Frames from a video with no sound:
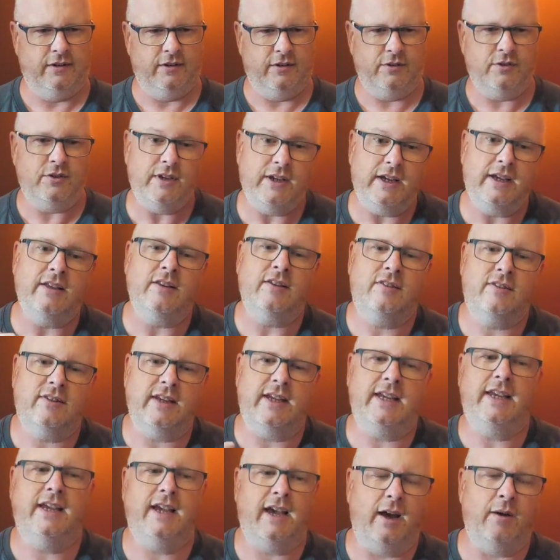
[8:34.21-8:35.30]
So you can
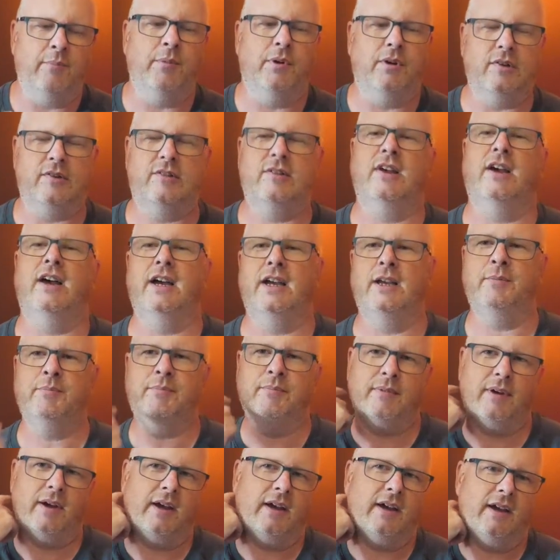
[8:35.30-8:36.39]
see how much
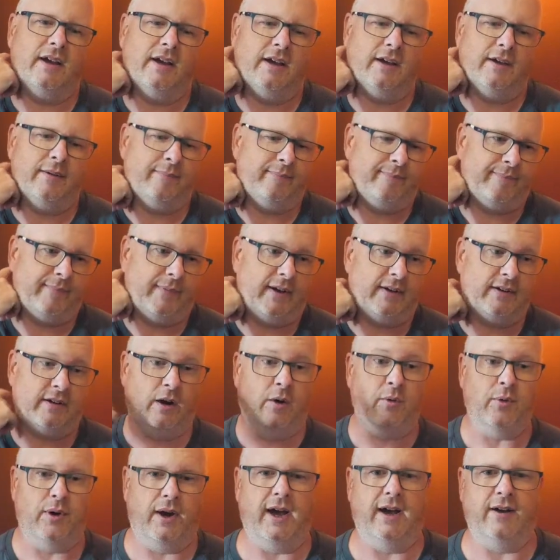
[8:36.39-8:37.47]
time I
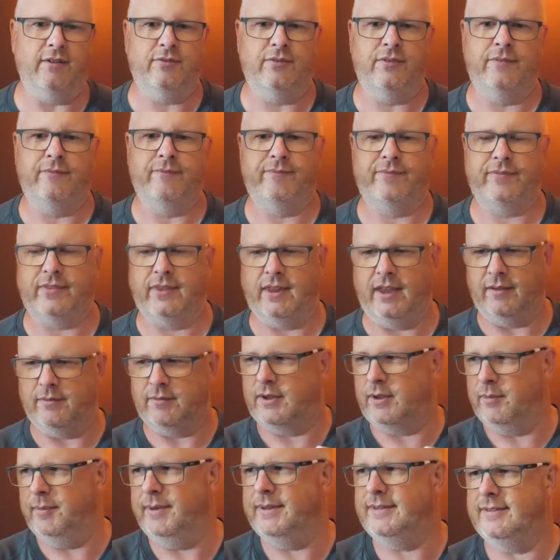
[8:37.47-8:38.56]
don't have that I'm
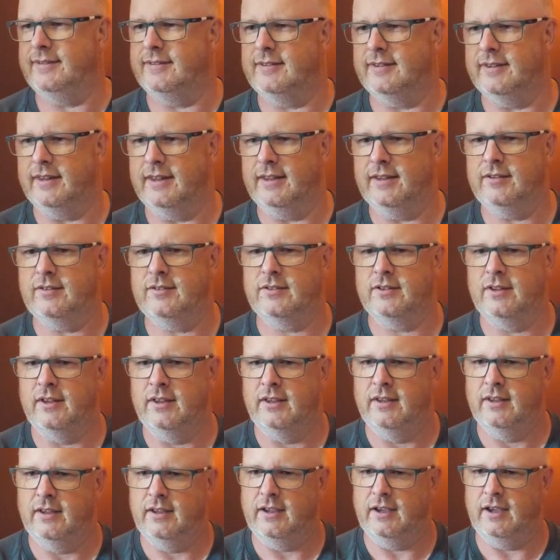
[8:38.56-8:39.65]
committing to this.
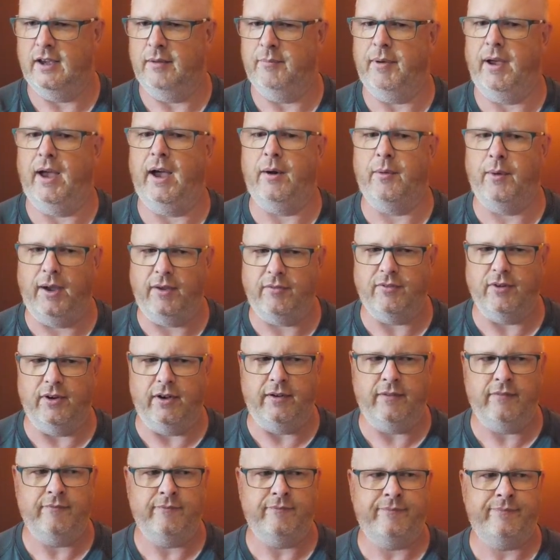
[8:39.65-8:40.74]

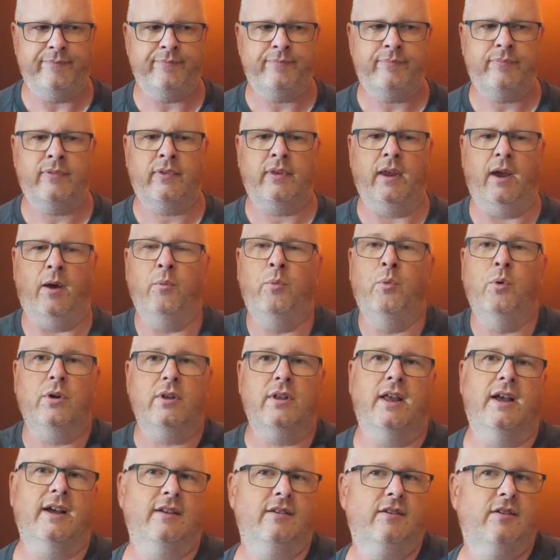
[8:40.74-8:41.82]
However, I
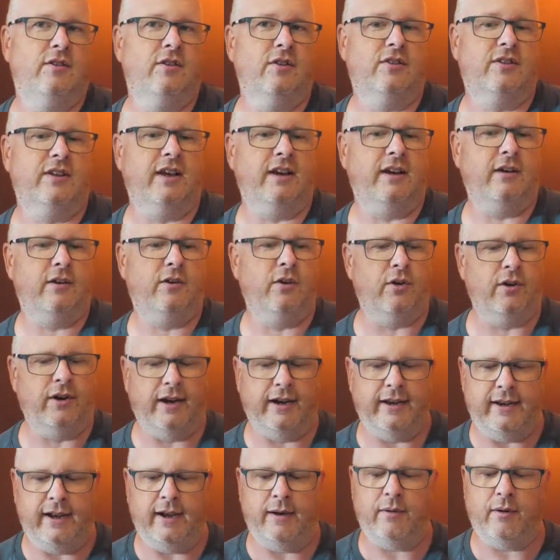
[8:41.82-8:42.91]
would like to just get it done.
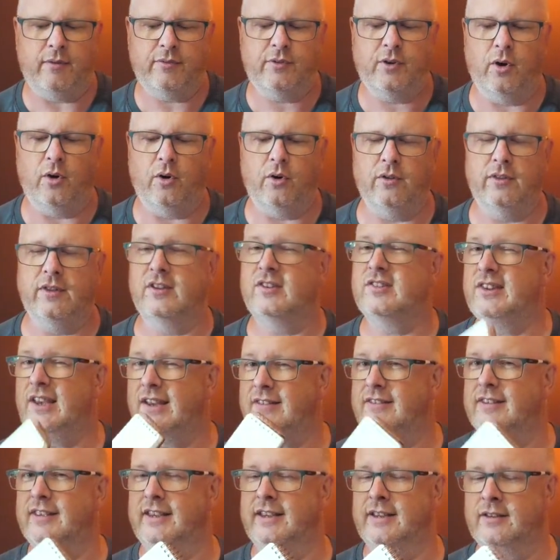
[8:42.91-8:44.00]
And now I've got all the
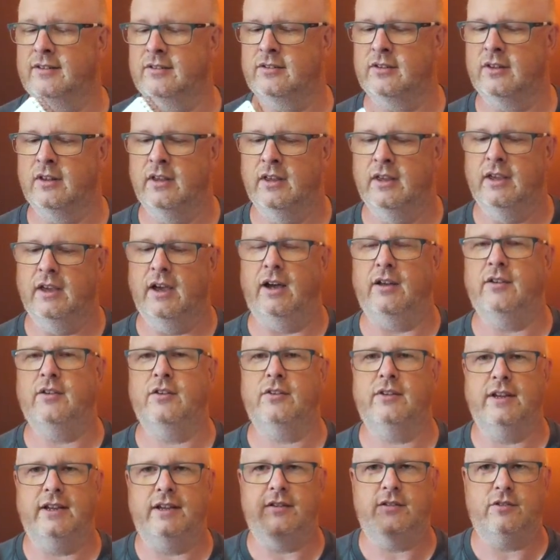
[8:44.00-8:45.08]
settings, I
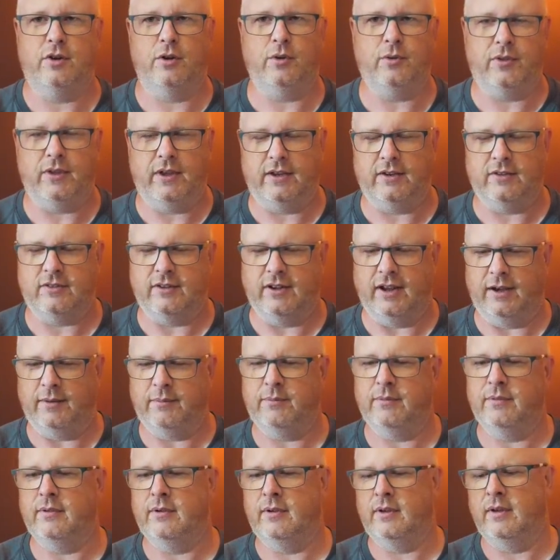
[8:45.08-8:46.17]
just need two things now.